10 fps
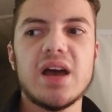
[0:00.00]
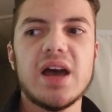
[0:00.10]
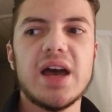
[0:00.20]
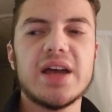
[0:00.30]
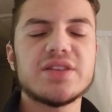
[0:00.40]

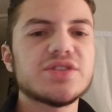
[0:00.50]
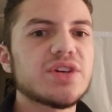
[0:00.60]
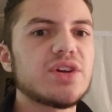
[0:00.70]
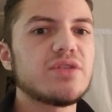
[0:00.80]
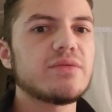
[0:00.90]
And
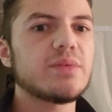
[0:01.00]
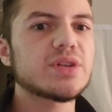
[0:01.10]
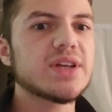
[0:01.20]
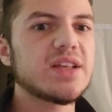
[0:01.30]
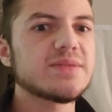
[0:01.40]
so,
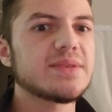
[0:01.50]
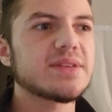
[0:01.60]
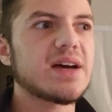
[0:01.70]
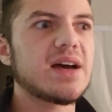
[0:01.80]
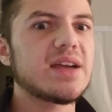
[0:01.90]
what tells me with
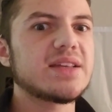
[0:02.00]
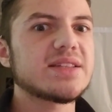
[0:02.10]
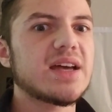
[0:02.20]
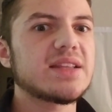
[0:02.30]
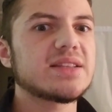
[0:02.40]
that is
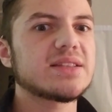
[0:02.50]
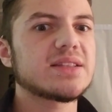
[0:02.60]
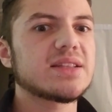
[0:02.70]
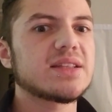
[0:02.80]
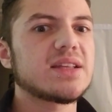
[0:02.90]
that
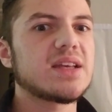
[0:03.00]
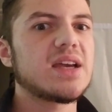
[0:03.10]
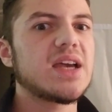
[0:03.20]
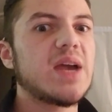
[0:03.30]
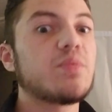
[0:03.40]

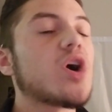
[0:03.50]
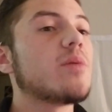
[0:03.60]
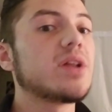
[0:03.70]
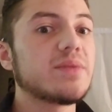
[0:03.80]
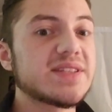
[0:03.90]
it
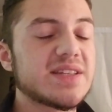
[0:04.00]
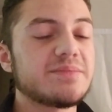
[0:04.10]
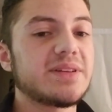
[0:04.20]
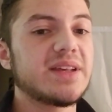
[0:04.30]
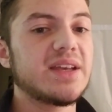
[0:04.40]
probably was
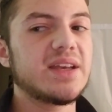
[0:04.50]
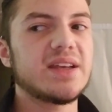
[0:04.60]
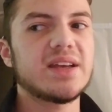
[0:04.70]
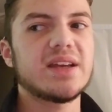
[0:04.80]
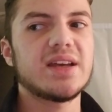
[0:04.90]
simply
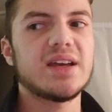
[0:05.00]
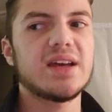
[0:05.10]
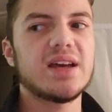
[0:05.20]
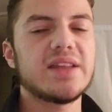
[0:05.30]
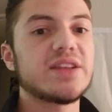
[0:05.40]

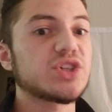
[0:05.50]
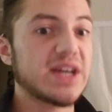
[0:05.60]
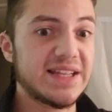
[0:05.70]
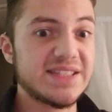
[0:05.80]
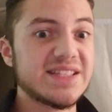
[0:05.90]
the
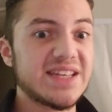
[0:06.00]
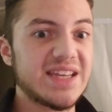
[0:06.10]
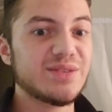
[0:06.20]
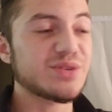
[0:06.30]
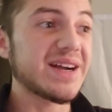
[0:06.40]
trans
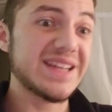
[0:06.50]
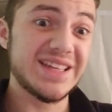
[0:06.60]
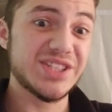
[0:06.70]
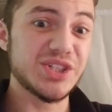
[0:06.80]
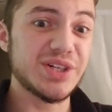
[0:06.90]
thing was why I didn't
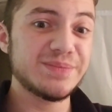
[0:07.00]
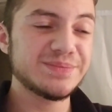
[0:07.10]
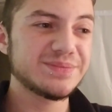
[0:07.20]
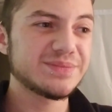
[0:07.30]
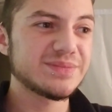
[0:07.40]
get the job.
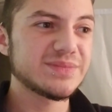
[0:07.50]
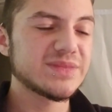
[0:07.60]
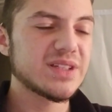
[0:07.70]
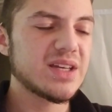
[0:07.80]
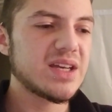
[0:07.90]

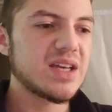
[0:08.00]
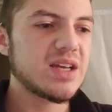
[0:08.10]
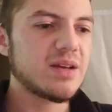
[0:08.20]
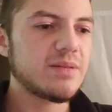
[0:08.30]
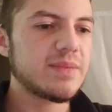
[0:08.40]

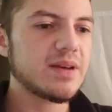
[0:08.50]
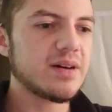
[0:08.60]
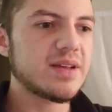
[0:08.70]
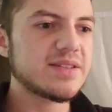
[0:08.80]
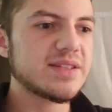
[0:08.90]

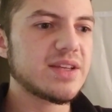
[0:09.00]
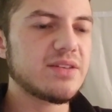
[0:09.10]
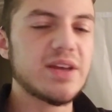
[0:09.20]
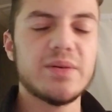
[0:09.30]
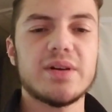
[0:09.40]
Because, you know,
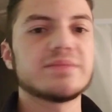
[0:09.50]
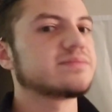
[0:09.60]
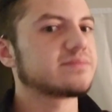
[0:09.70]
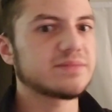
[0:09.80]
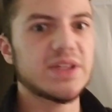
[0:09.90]
they were
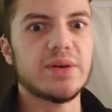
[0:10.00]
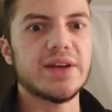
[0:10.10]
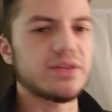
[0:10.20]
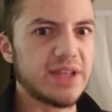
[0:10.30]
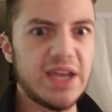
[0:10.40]

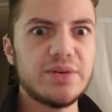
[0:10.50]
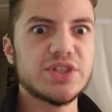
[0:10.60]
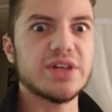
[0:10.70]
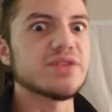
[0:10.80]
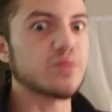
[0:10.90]
like, your language
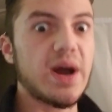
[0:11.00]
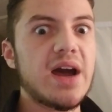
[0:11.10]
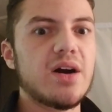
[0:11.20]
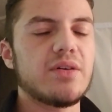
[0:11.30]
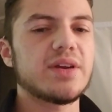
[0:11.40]
skills,
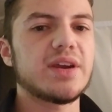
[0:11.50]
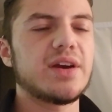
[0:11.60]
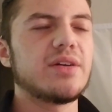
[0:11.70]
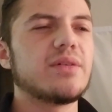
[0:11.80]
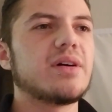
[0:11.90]
wow, you
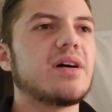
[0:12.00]
know,